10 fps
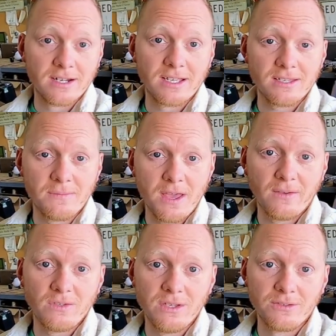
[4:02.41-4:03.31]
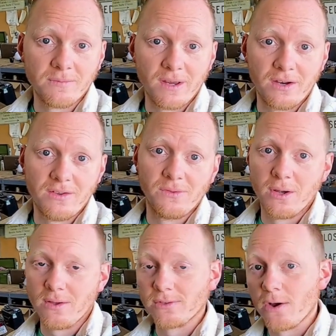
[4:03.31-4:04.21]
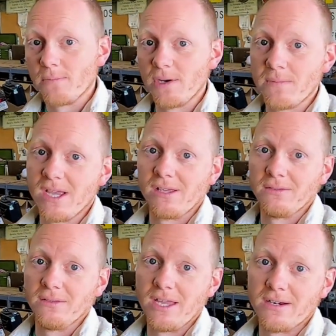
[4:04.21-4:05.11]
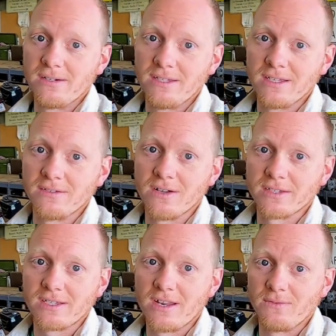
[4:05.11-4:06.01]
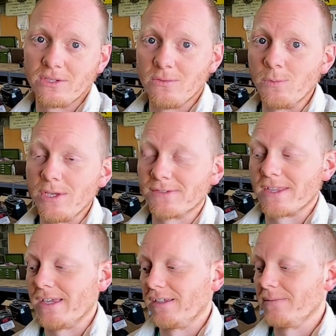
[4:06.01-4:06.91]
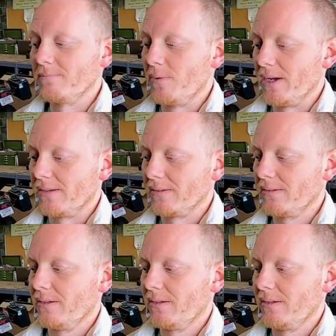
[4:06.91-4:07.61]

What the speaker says: and I guess I'm gonna have to use them there, even though I was hoping to make later in the exhaust kind of a 2-piece thing. But